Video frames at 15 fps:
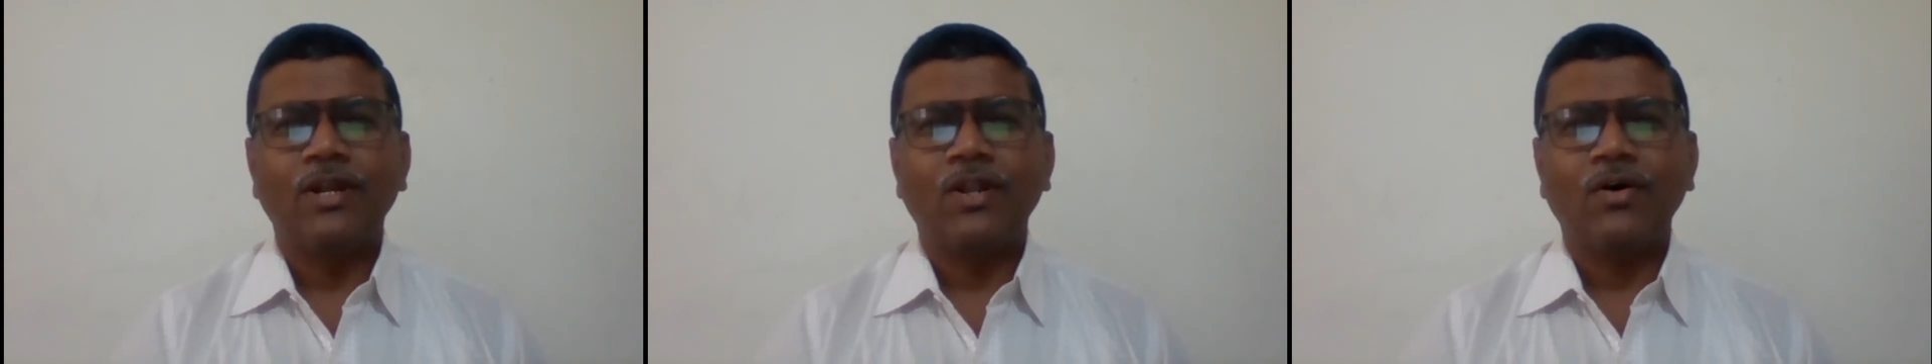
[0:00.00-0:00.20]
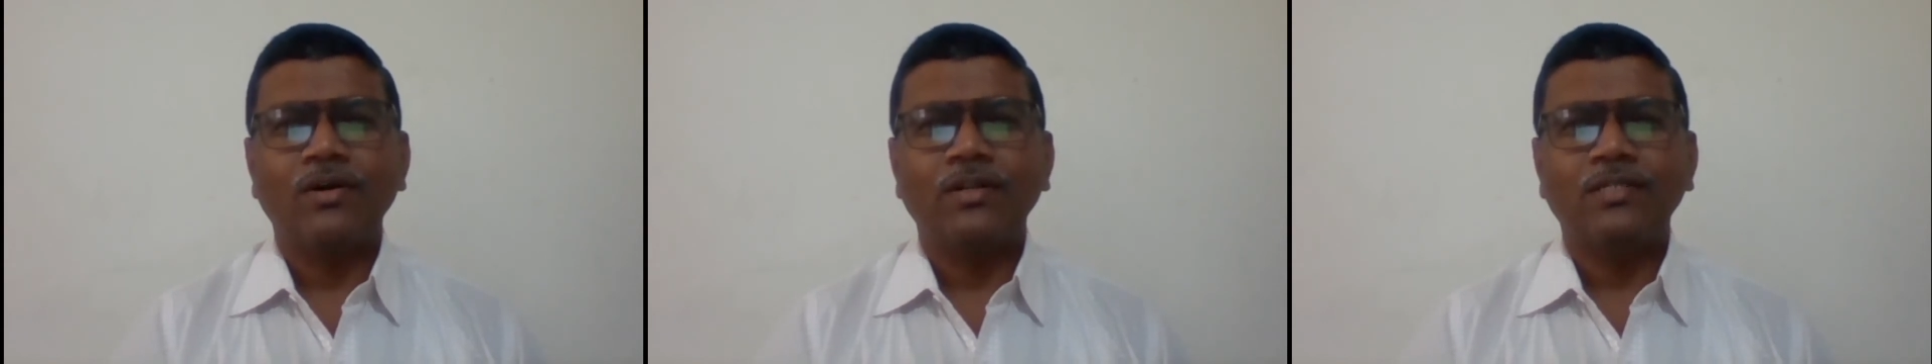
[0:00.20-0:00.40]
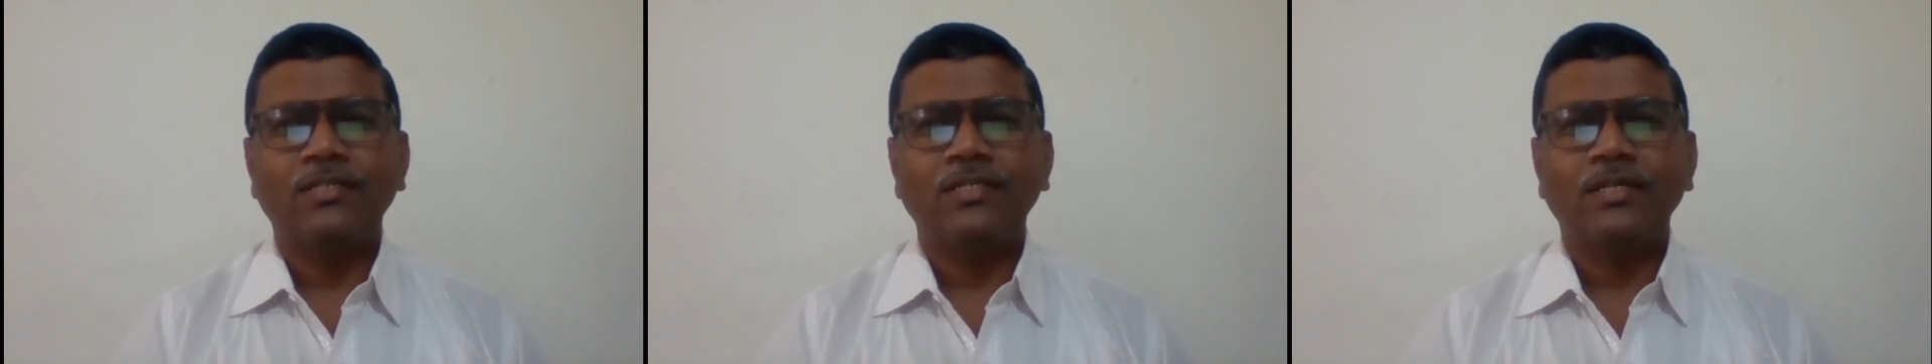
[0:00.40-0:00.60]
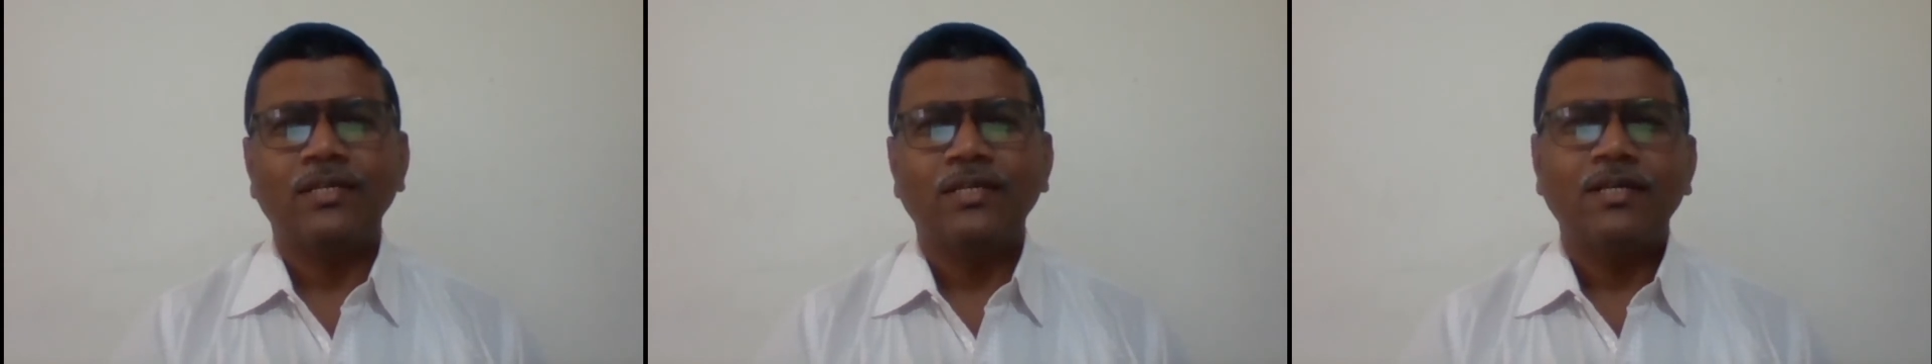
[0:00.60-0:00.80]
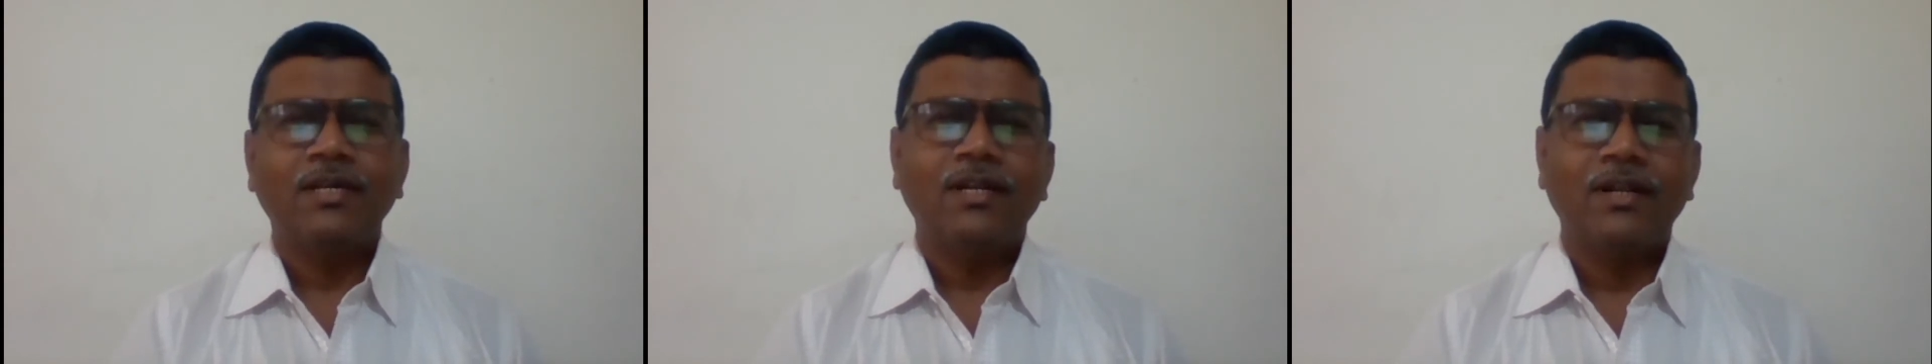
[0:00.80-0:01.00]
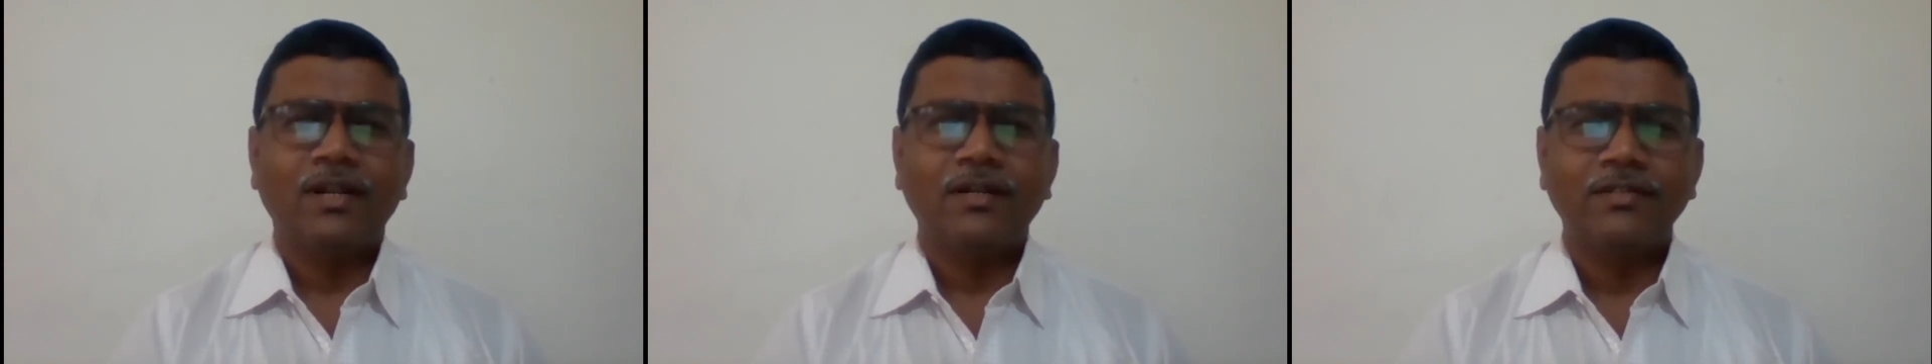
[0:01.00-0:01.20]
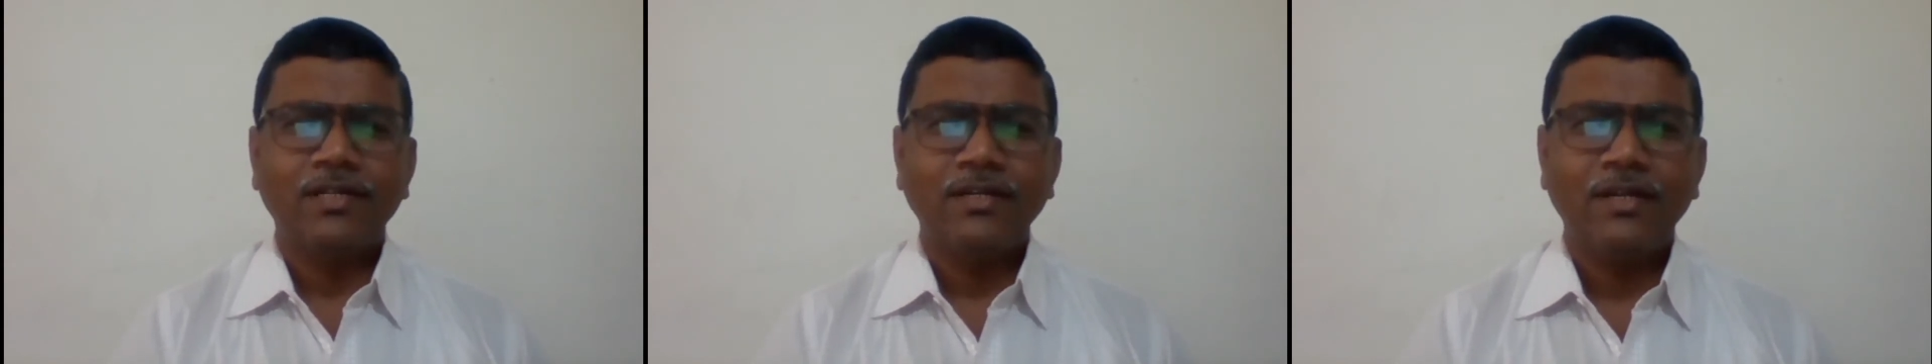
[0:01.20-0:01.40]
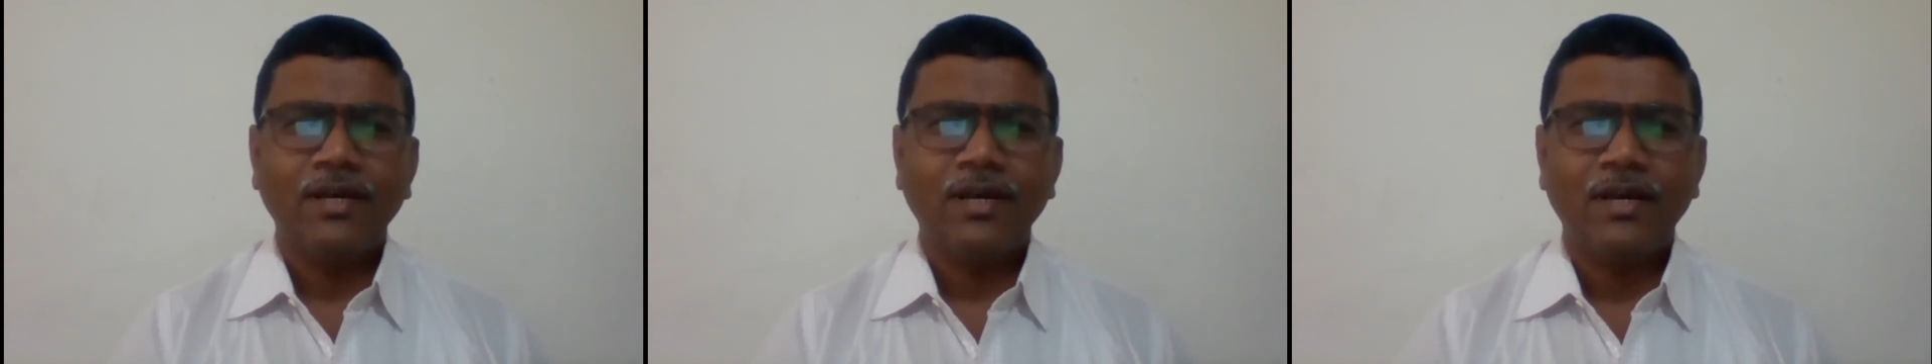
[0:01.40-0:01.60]

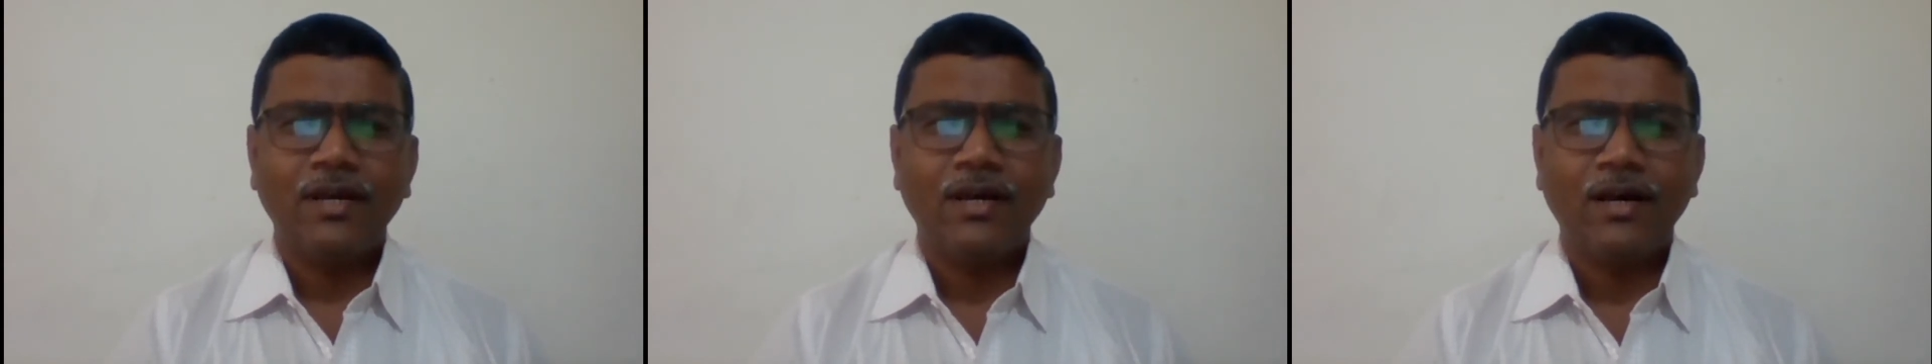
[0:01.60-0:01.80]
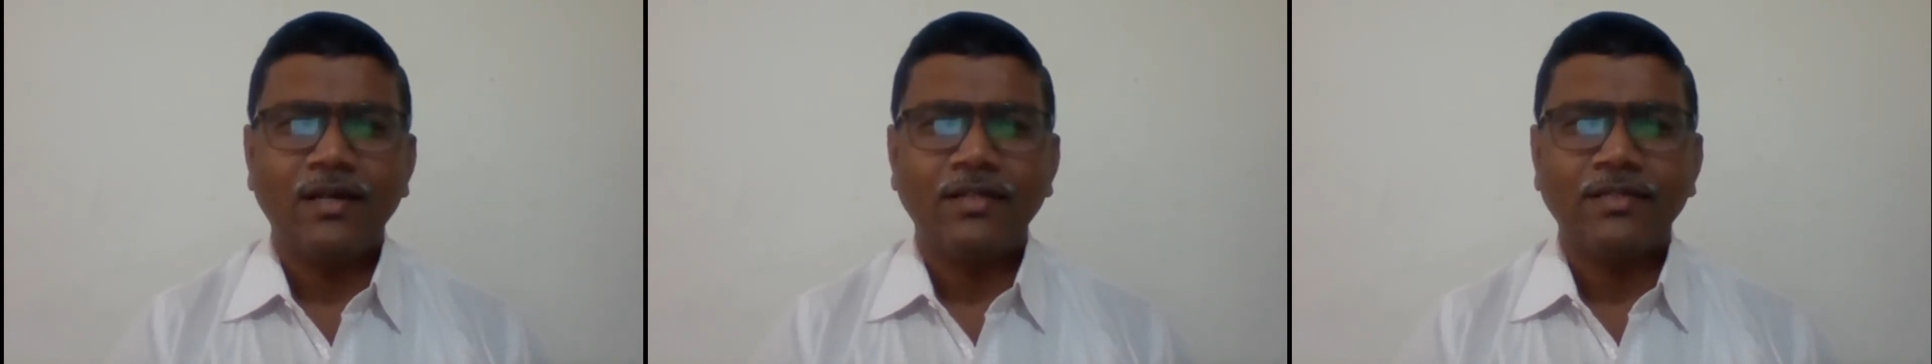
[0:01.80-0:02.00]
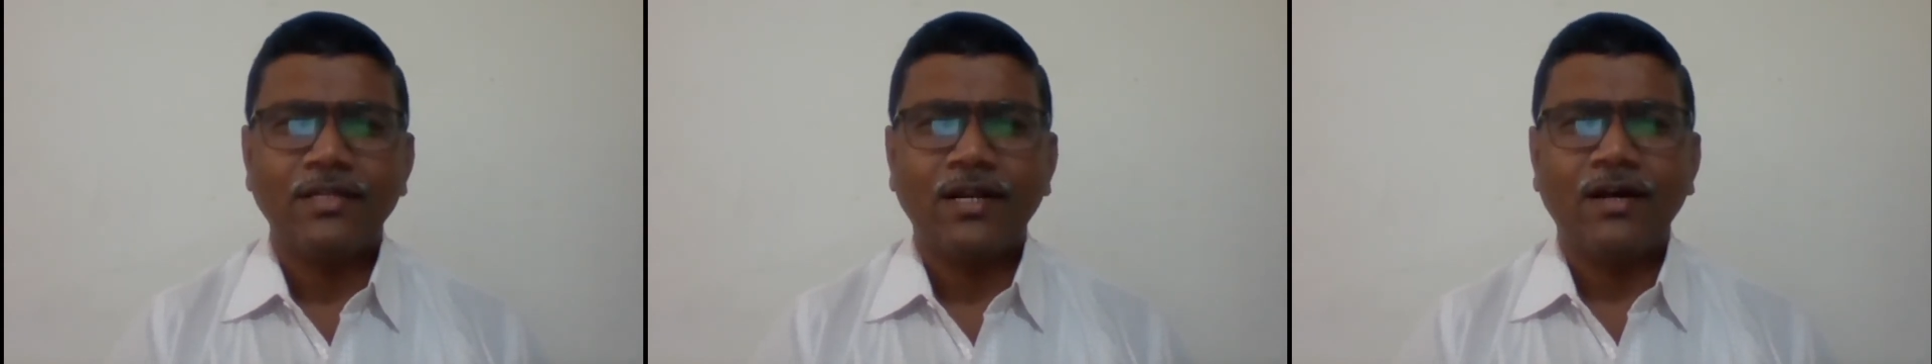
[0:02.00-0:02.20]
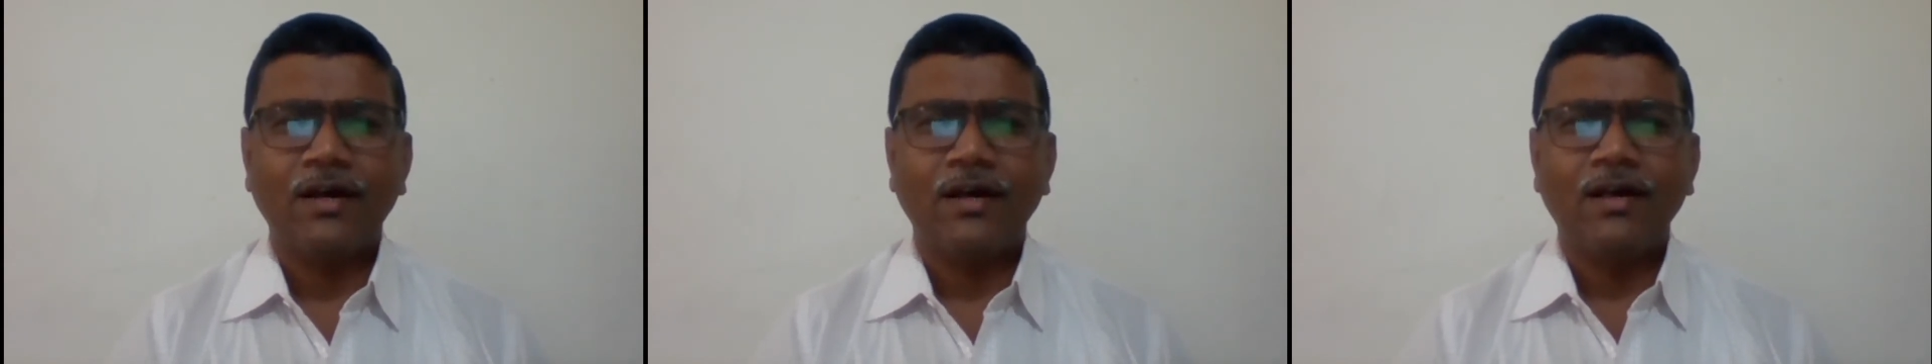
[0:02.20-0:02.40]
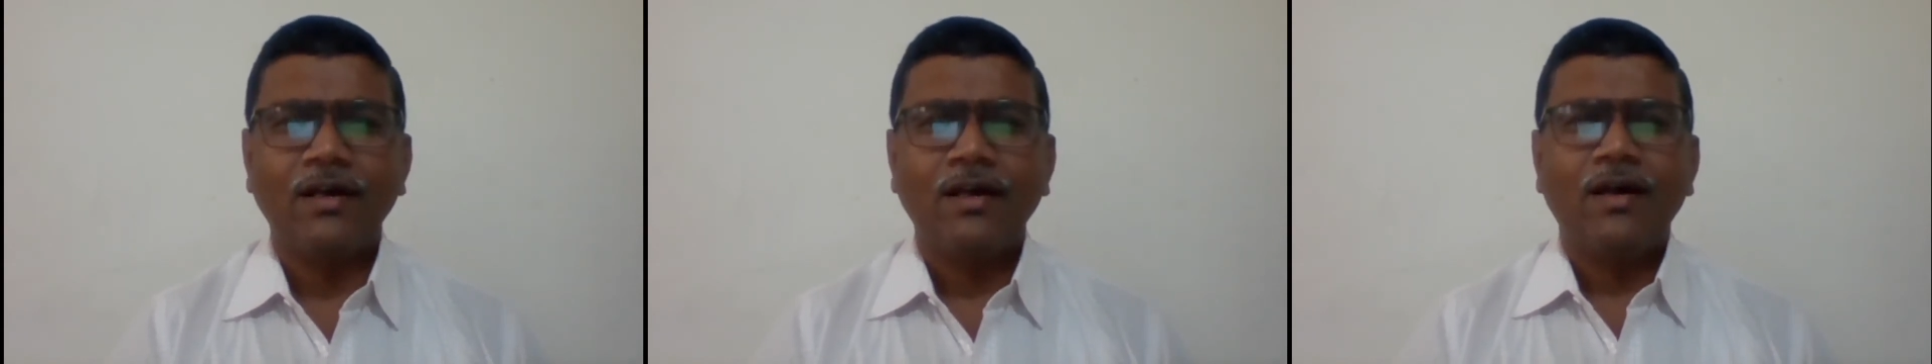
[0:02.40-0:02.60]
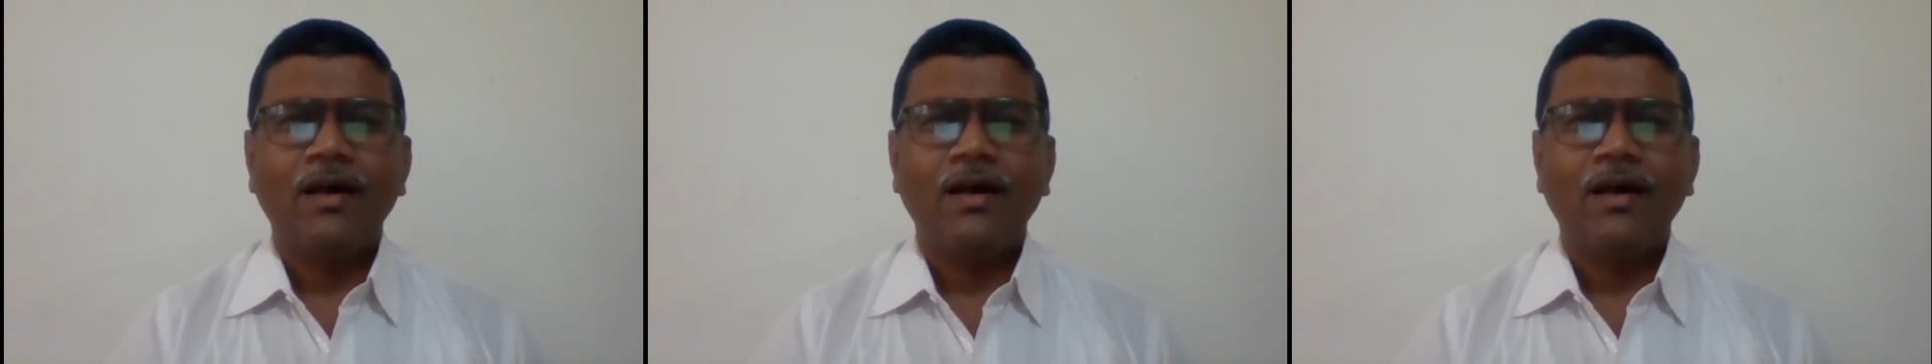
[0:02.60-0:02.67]
northern Andhra,